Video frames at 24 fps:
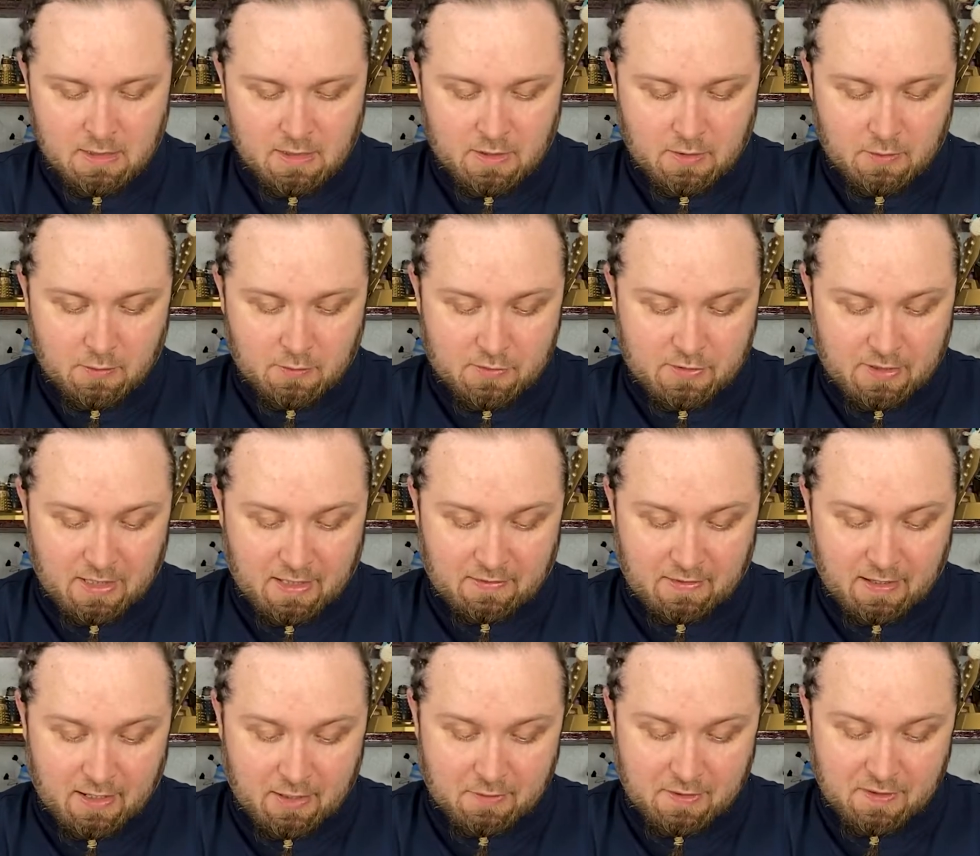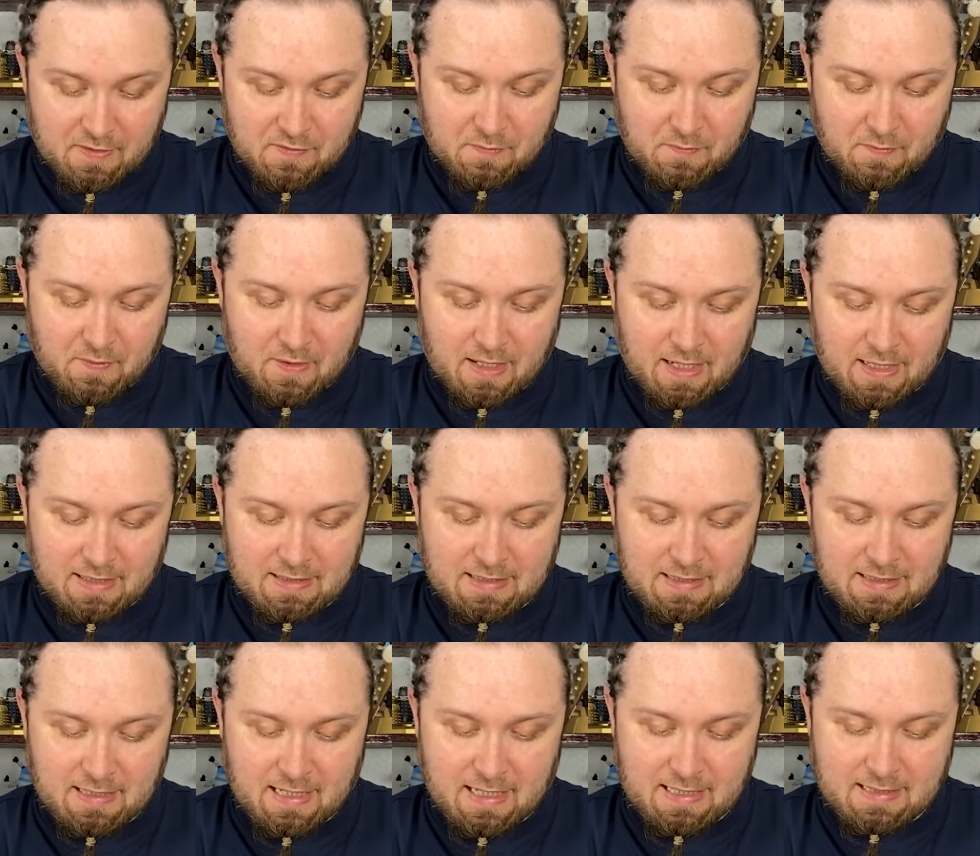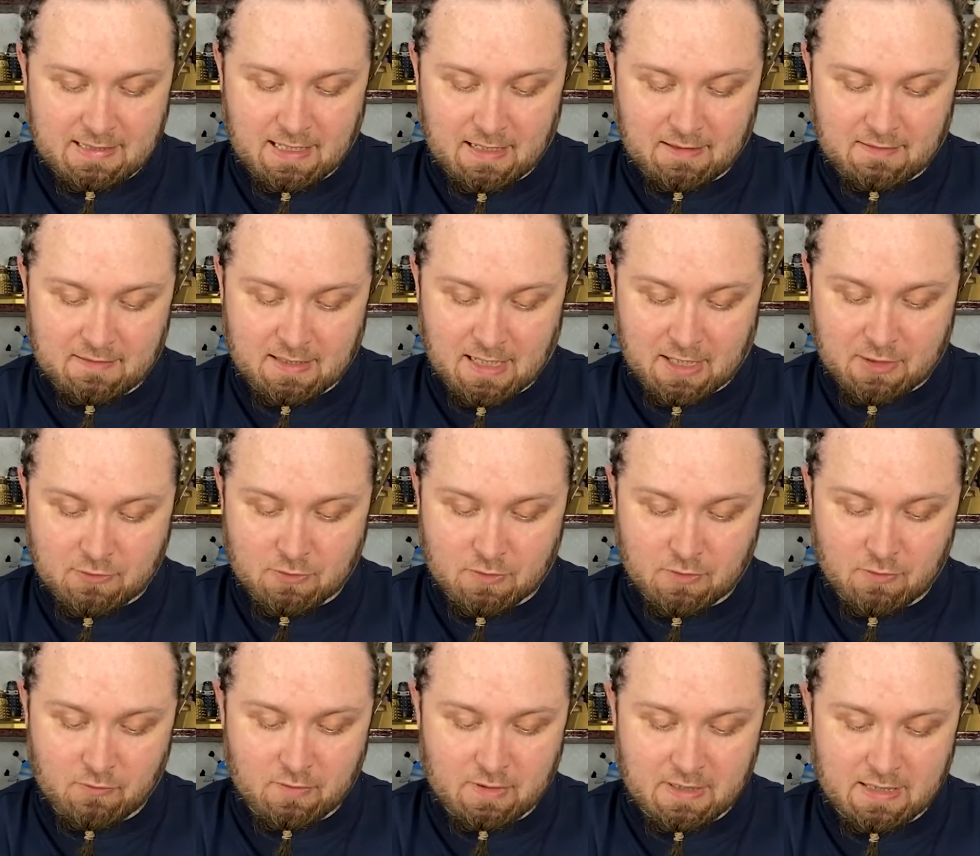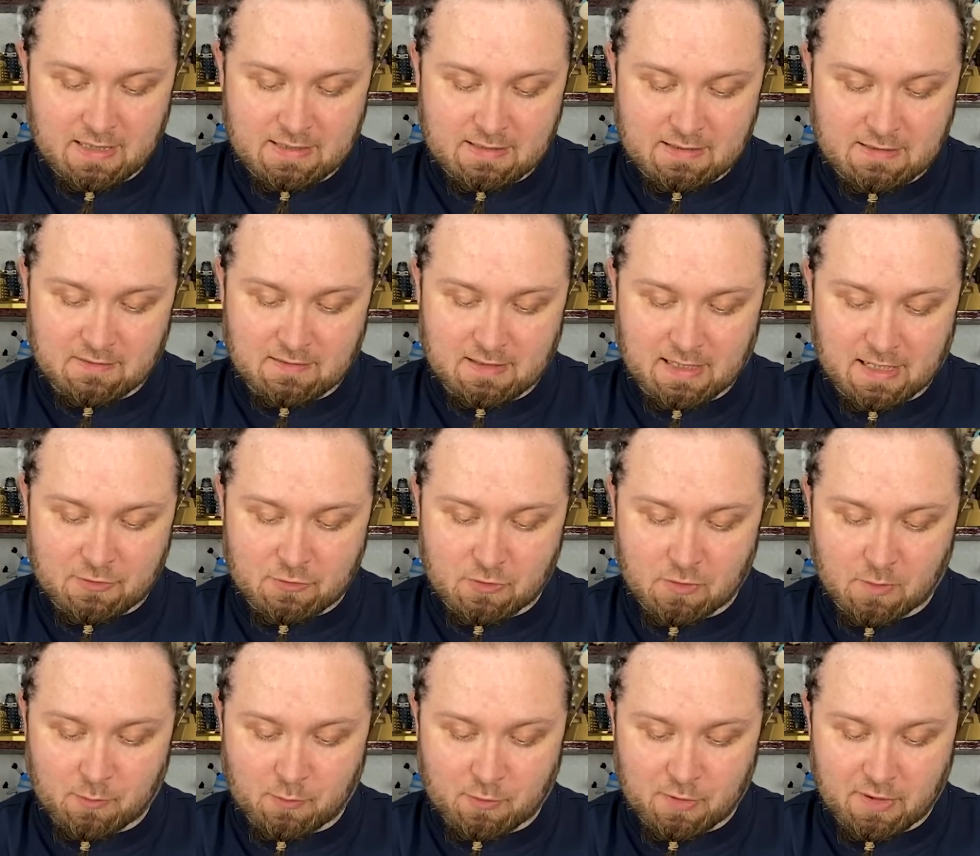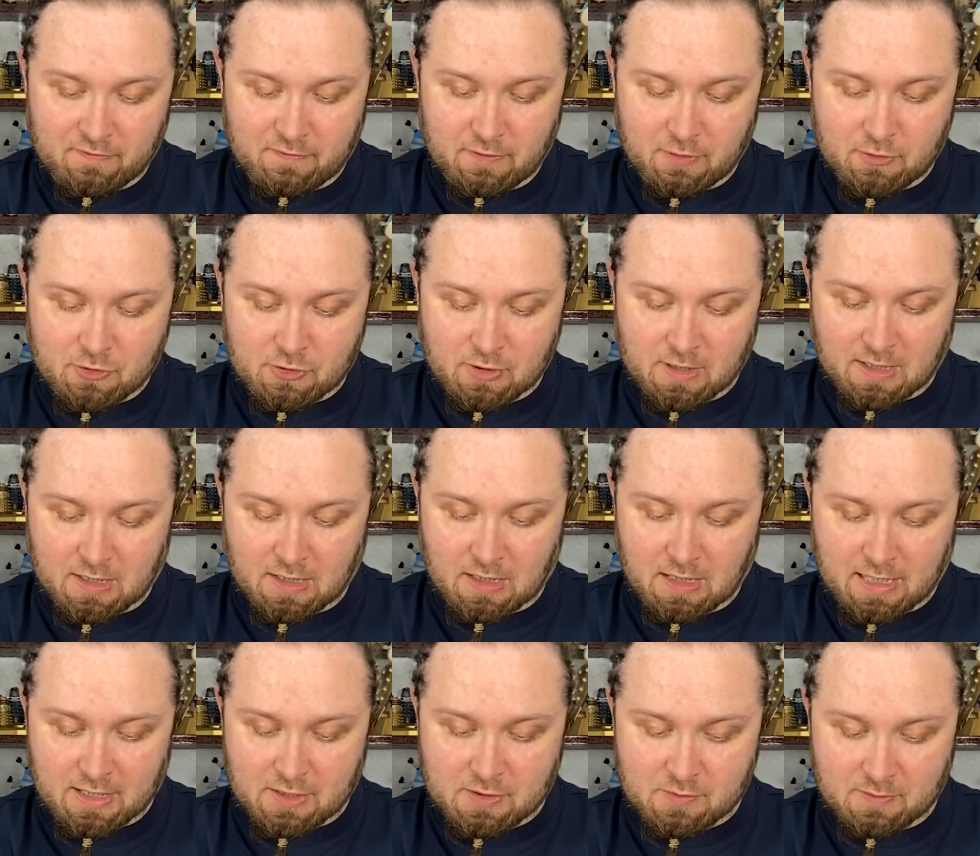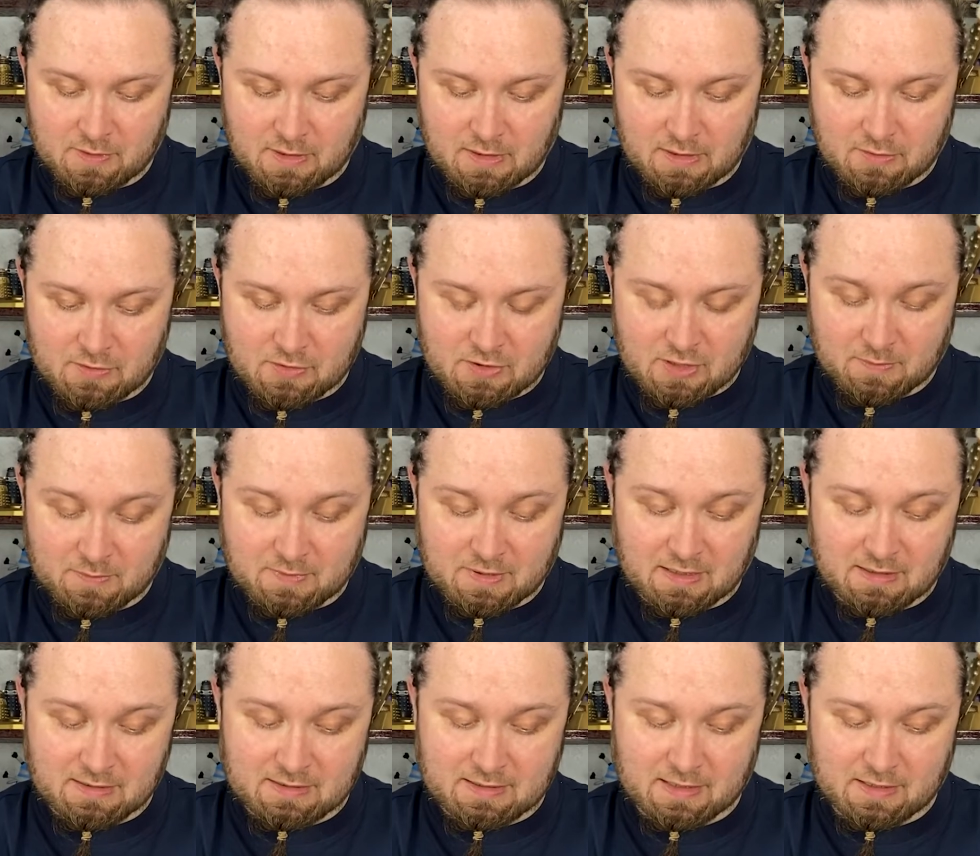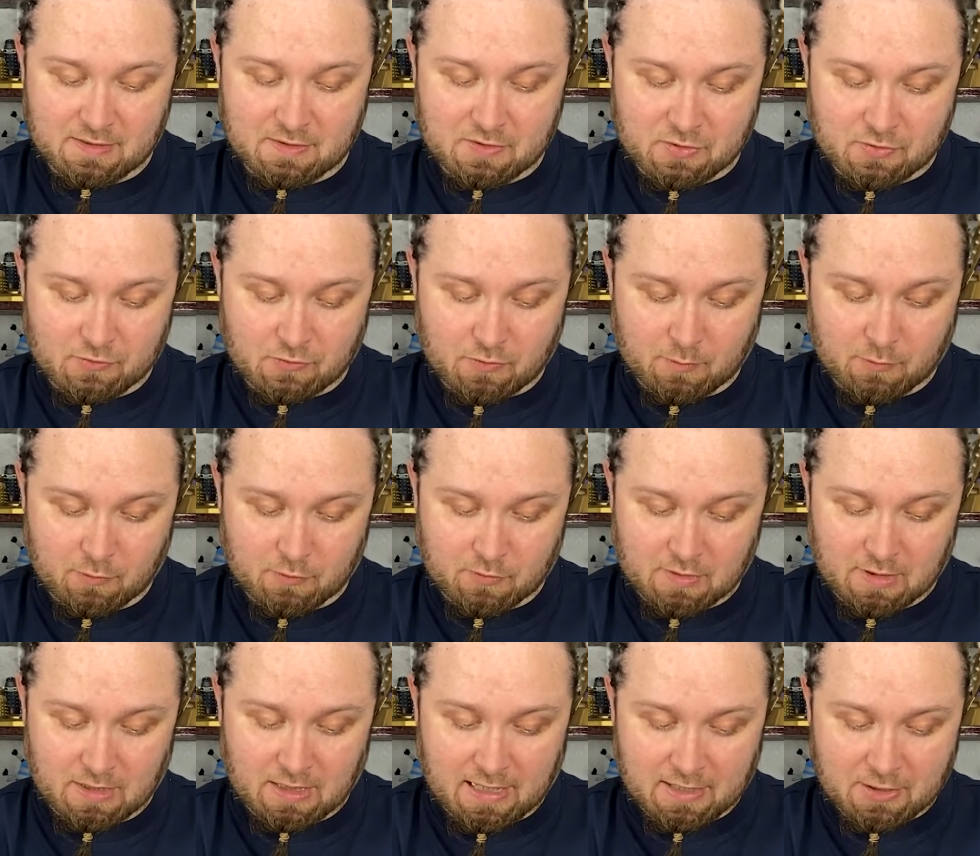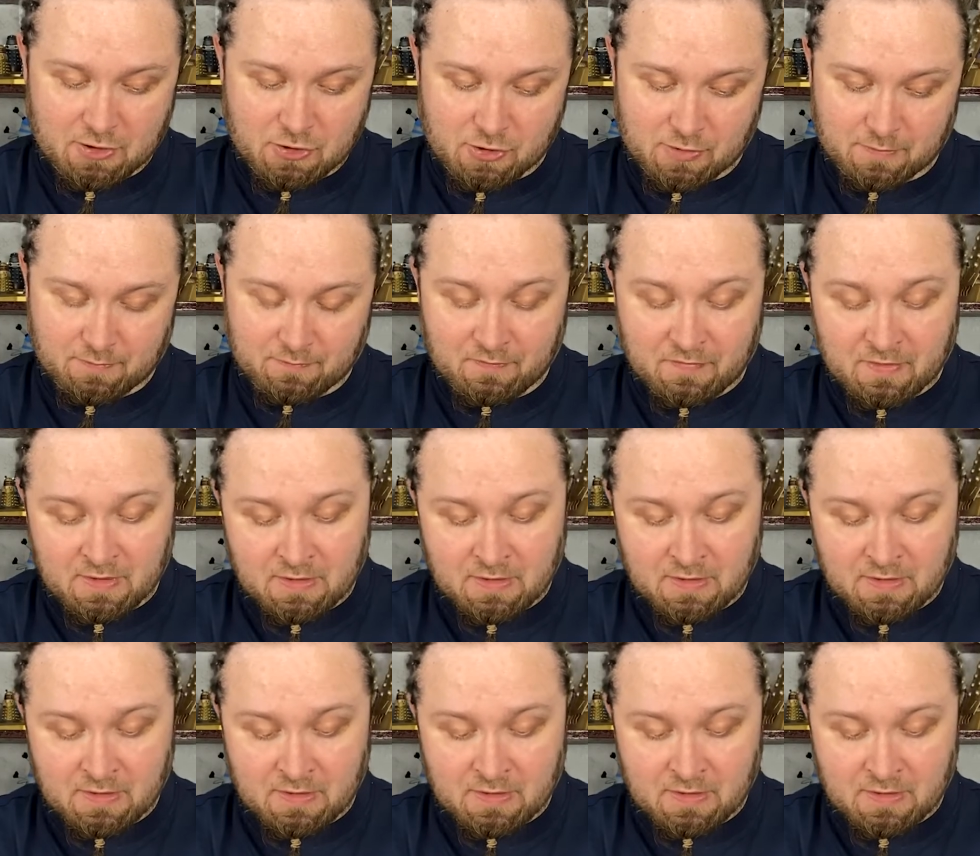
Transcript: You also get the end credits from the 1988 theatrical release, a theatrical preview trailer collection with English subtitles, and a storyboard collection.